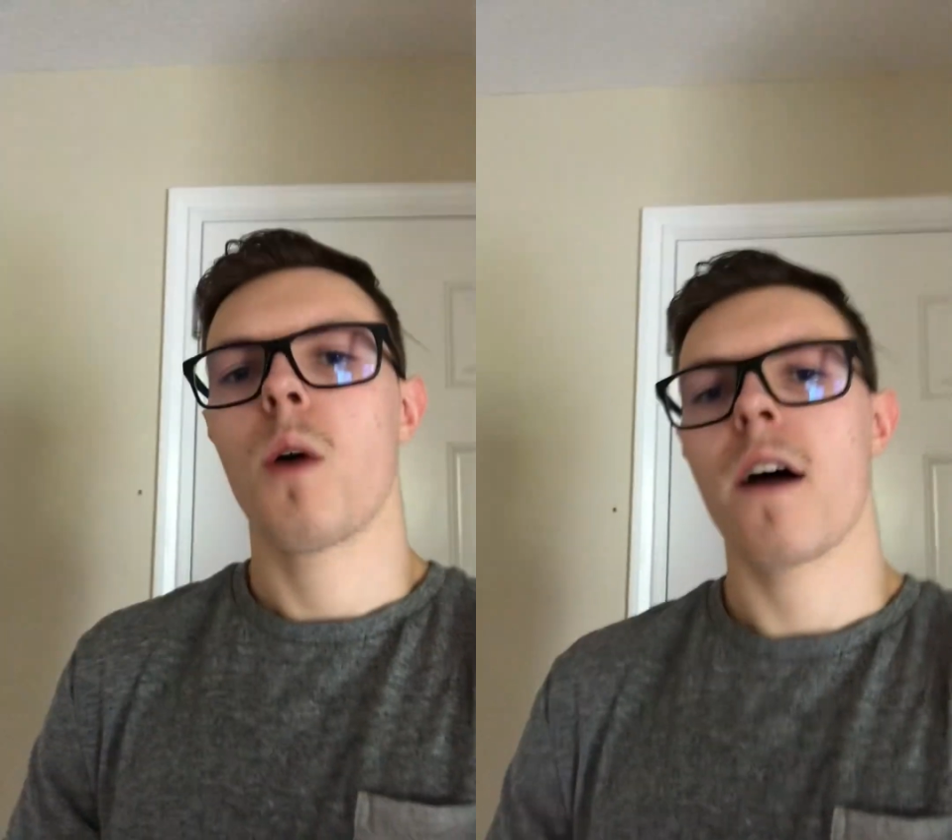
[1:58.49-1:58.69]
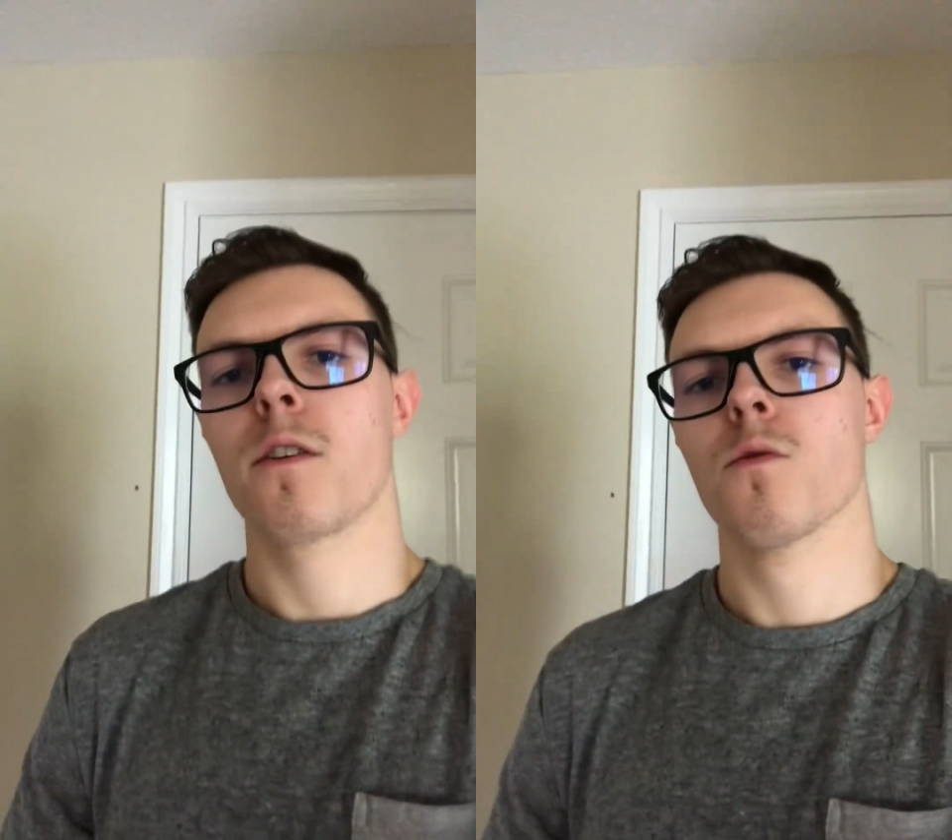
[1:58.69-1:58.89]

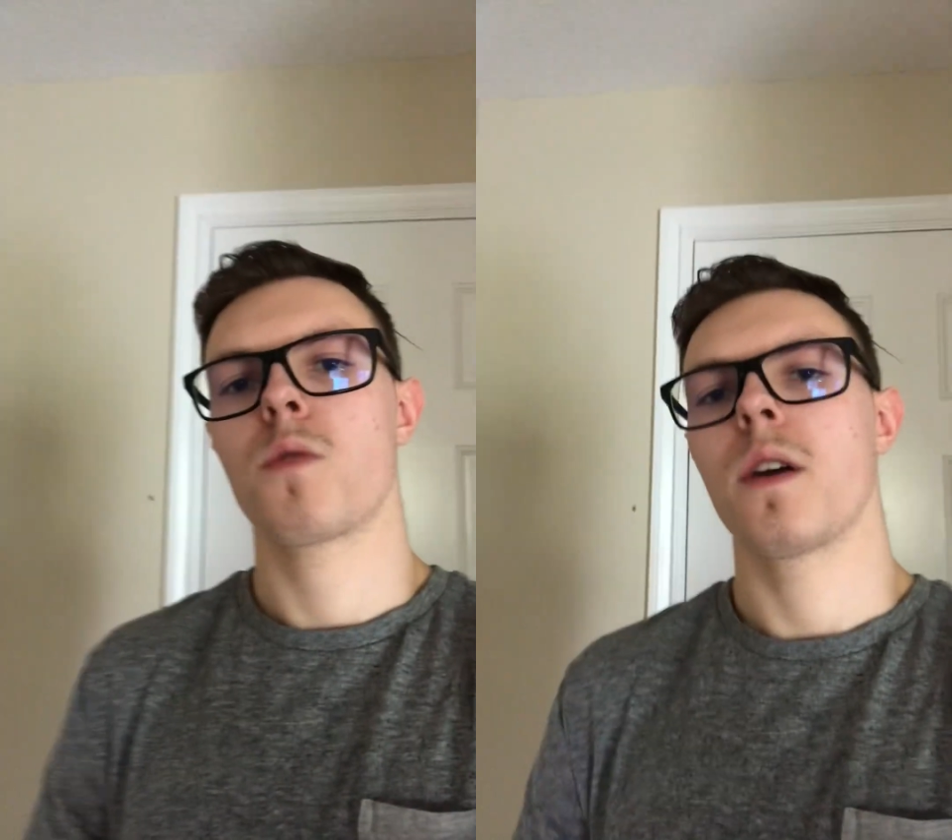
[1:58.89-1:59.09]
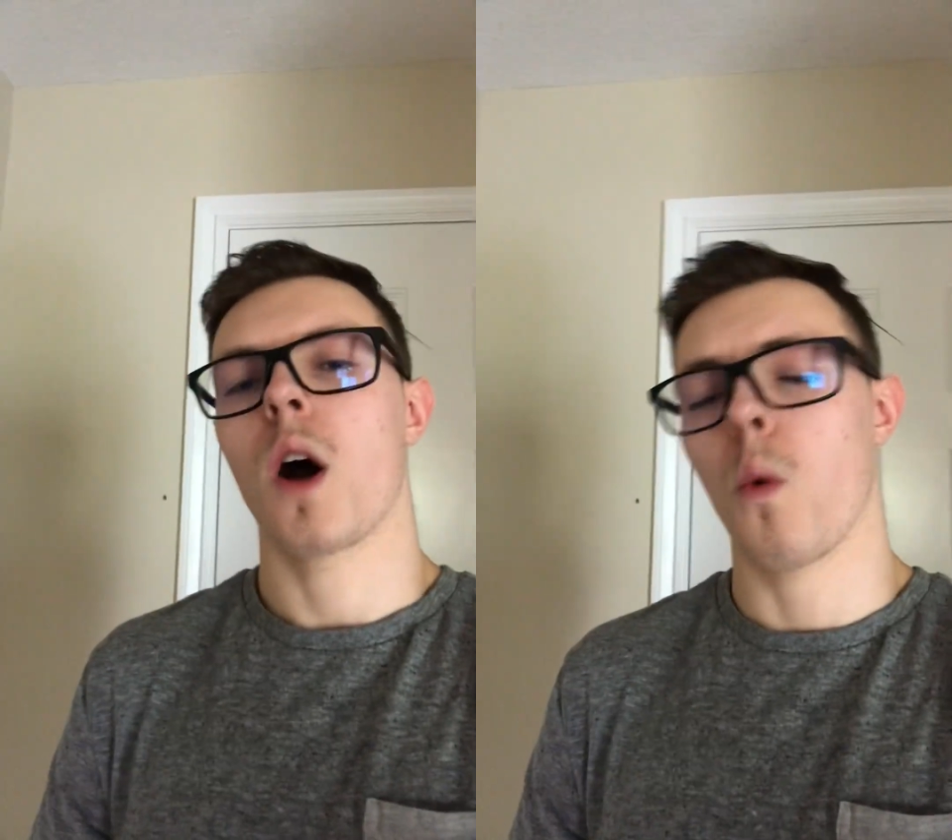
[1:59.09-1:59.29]
have a
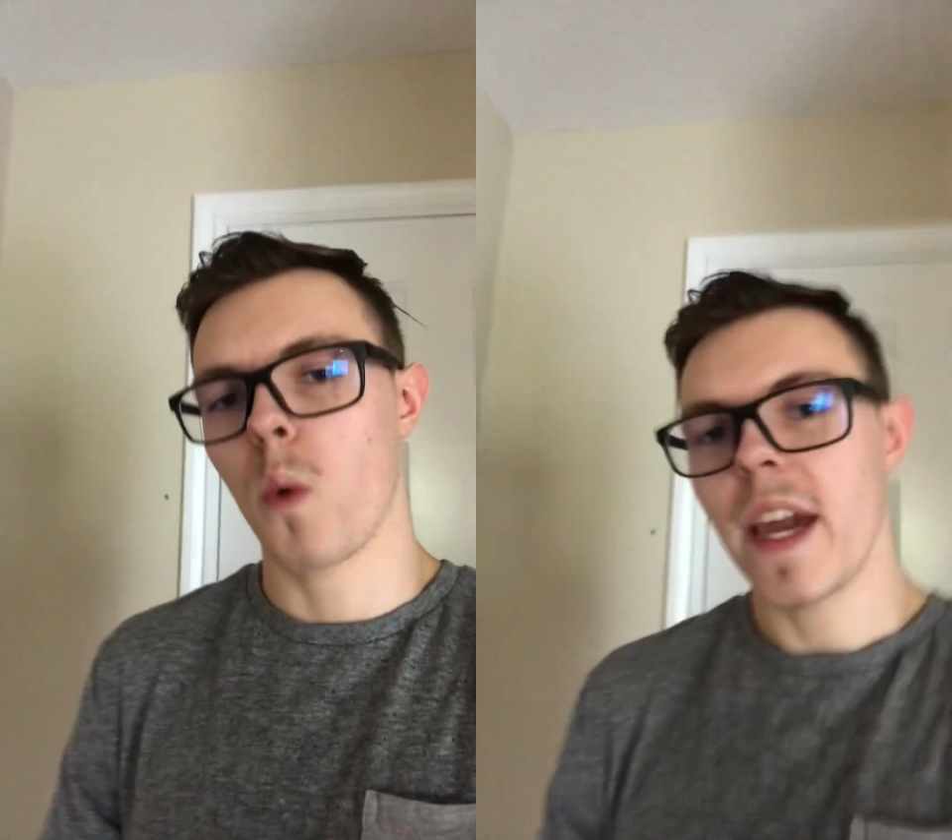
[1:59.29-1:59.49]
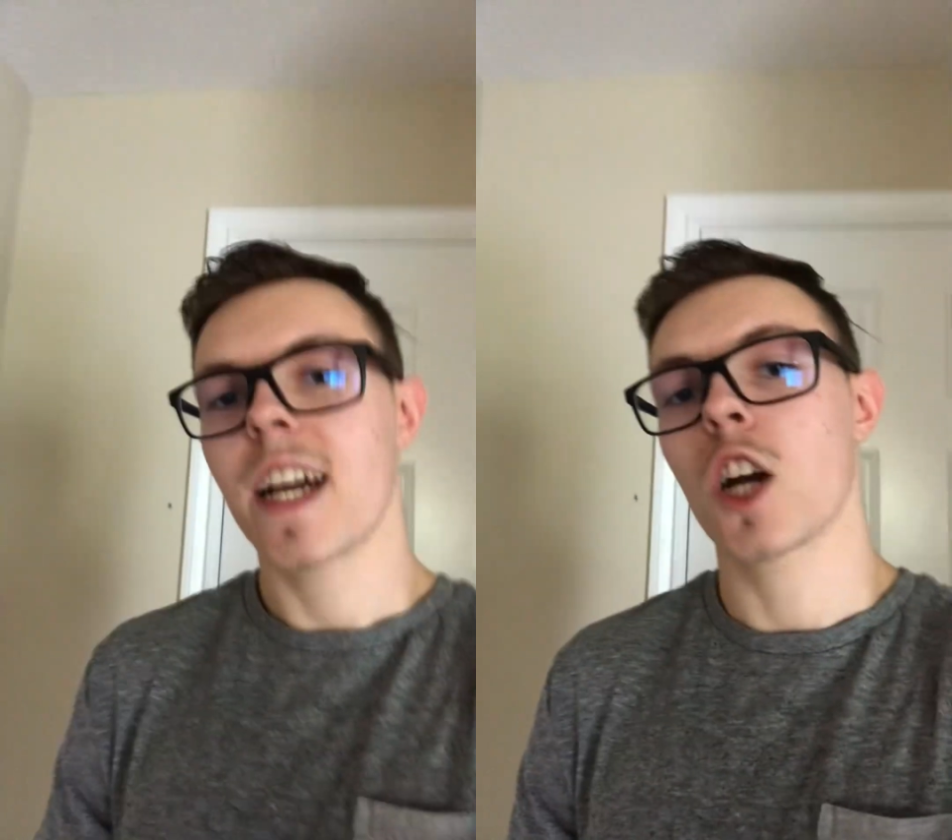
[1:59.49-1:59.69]

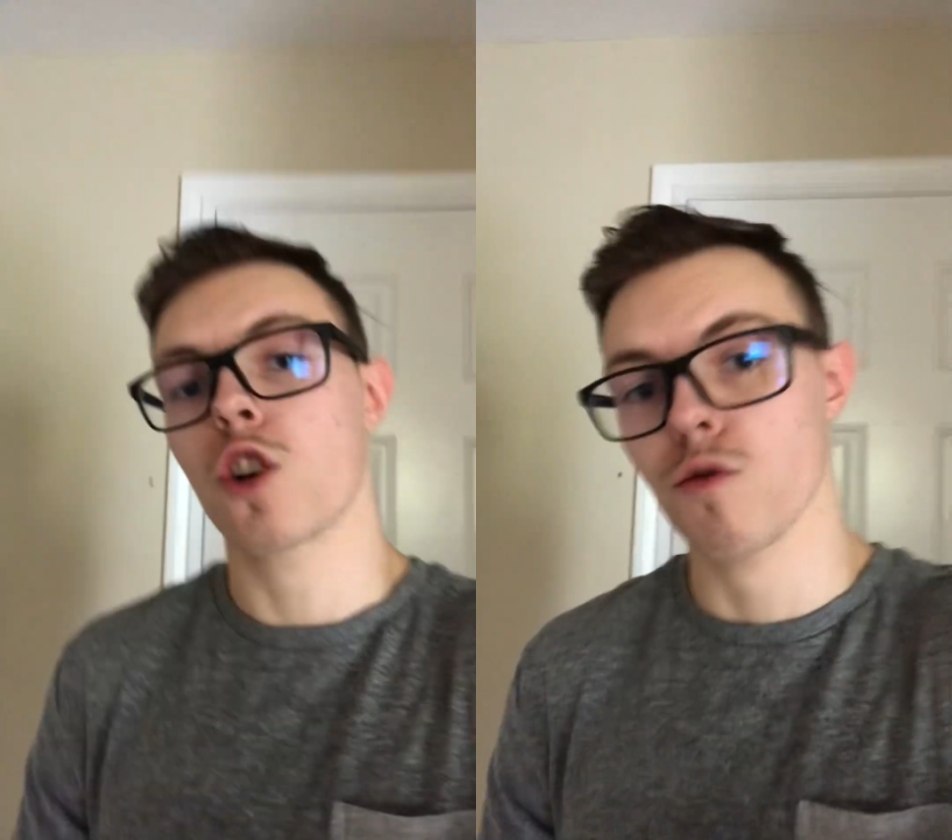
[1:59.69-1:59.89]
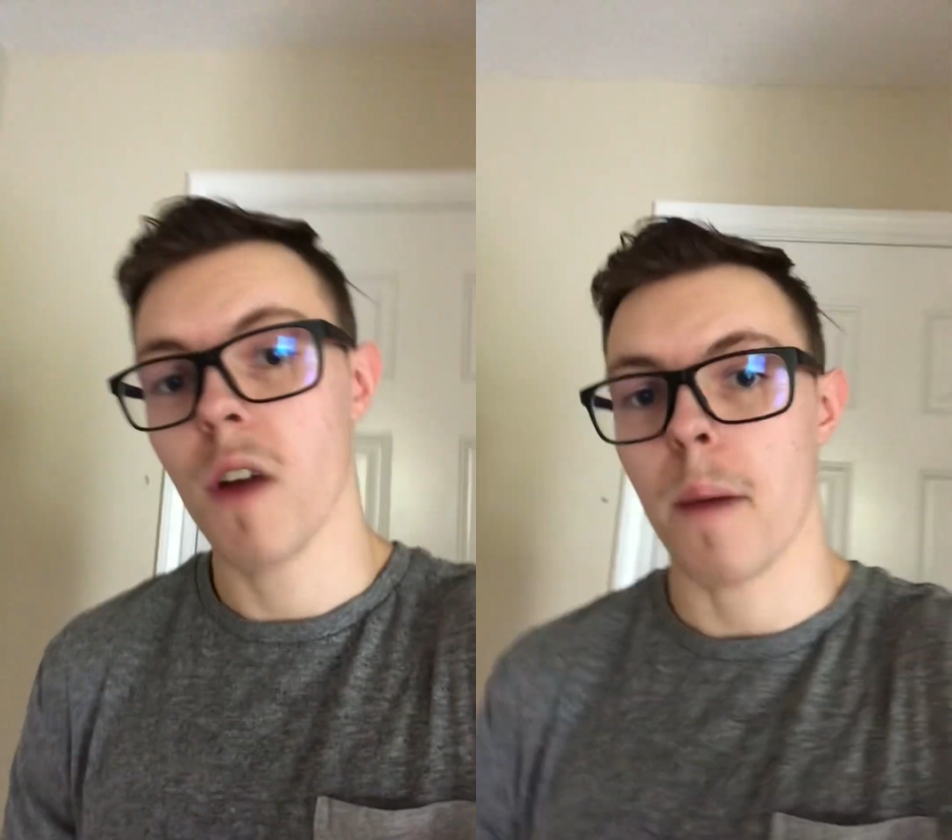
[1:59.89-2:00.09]
weak
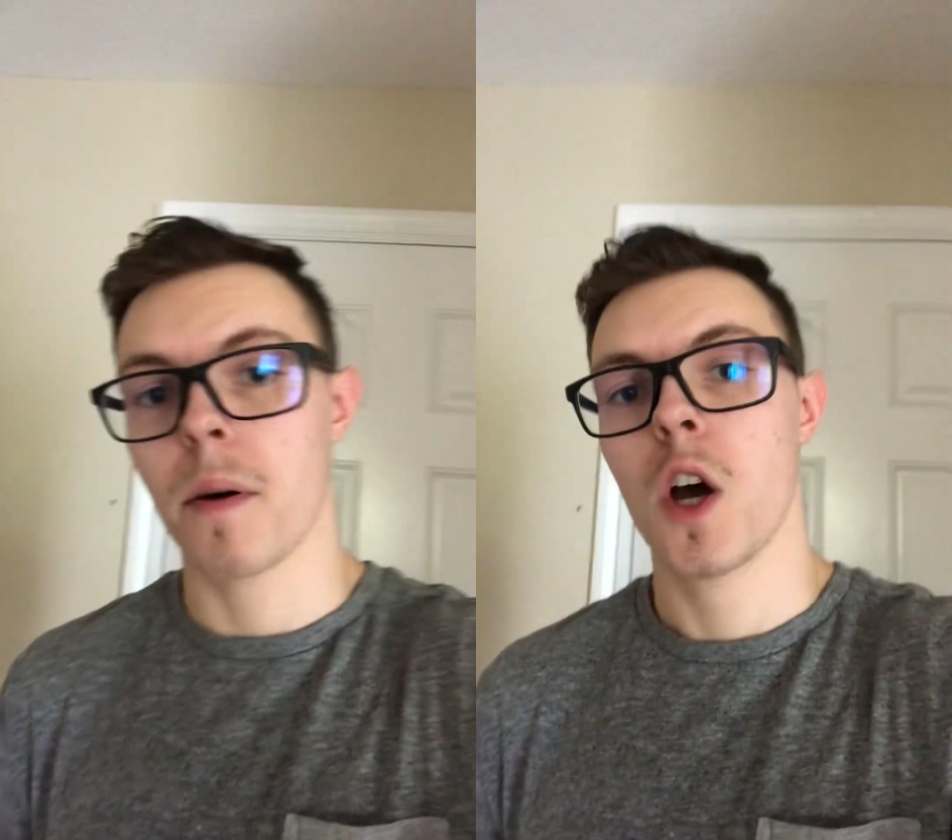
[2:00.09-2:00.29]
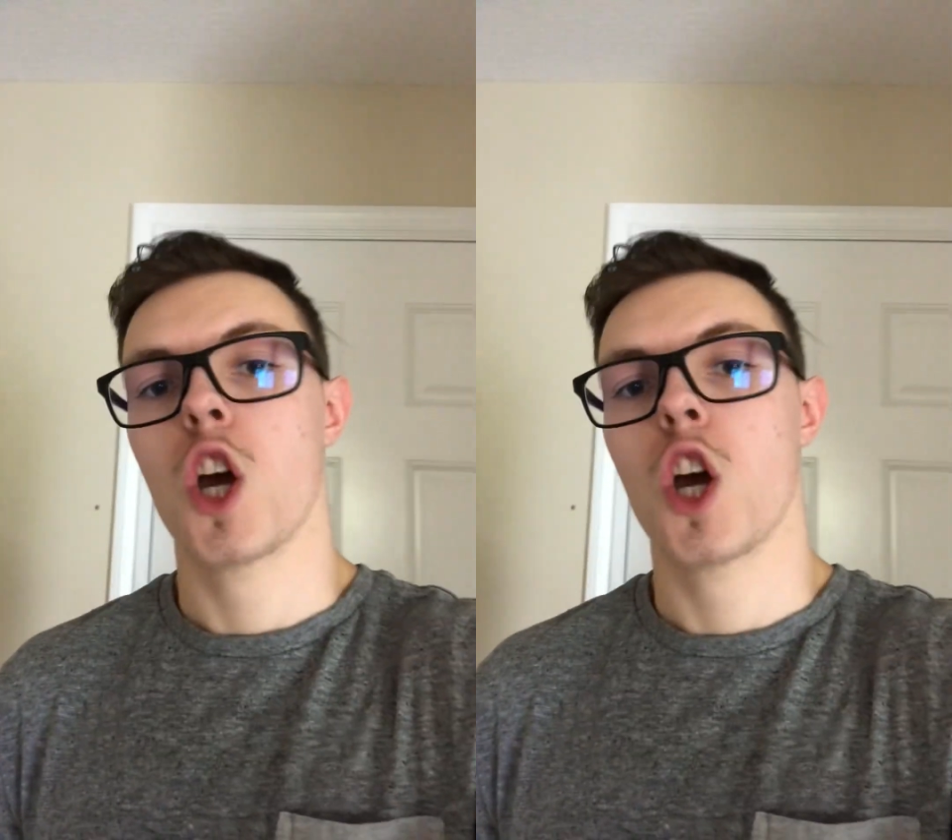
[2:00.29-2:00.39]
grip,